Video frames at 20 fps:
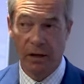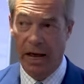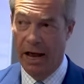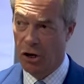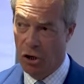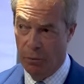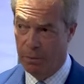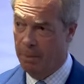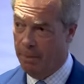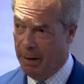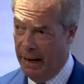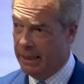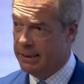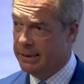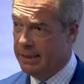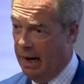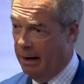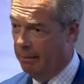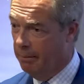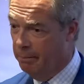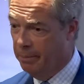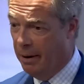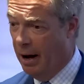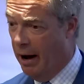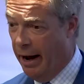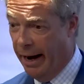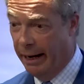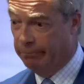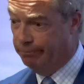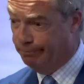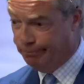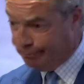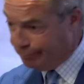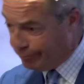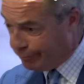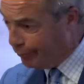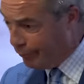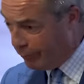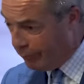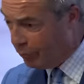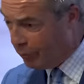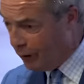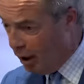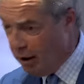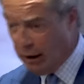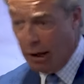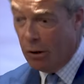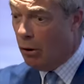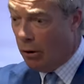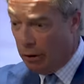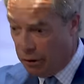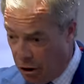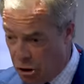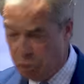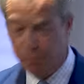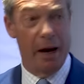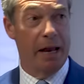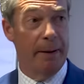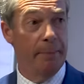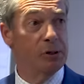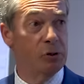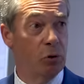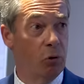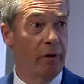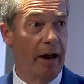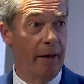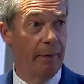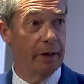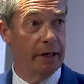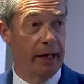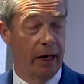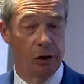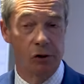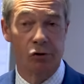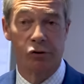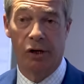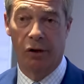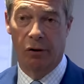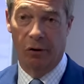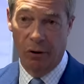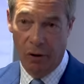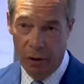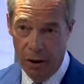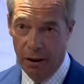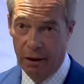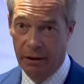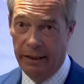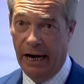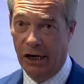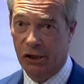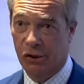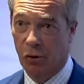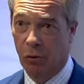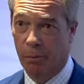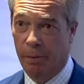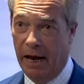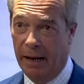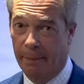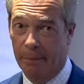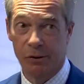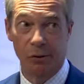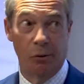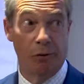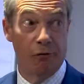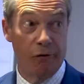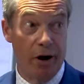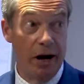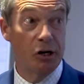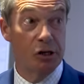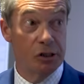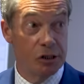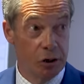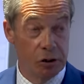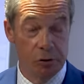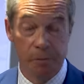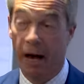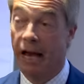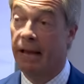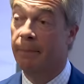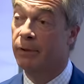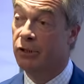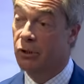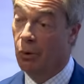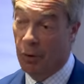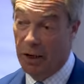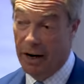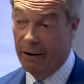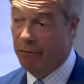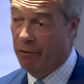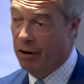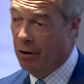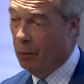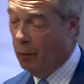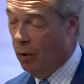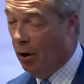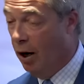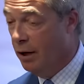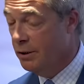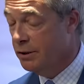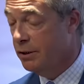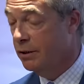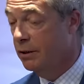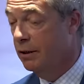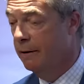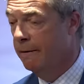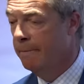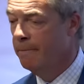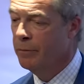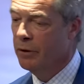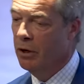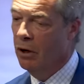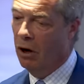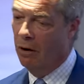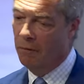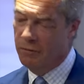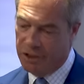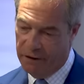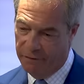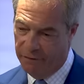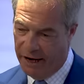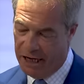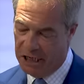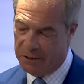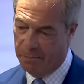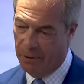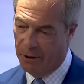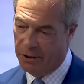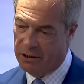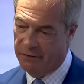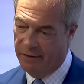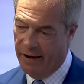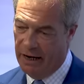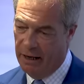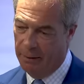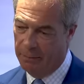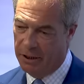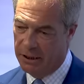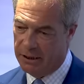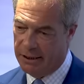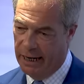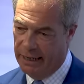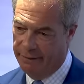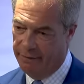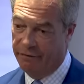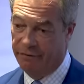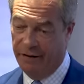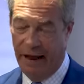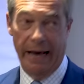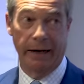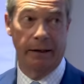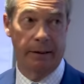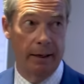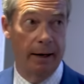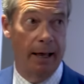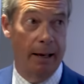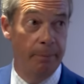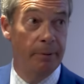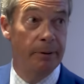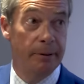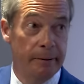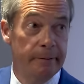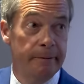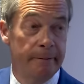and could be picked up by local newspapers all around the country or national papers or French newspapers or whatever it was. Obviously, Facebook developed as kind of a fan club.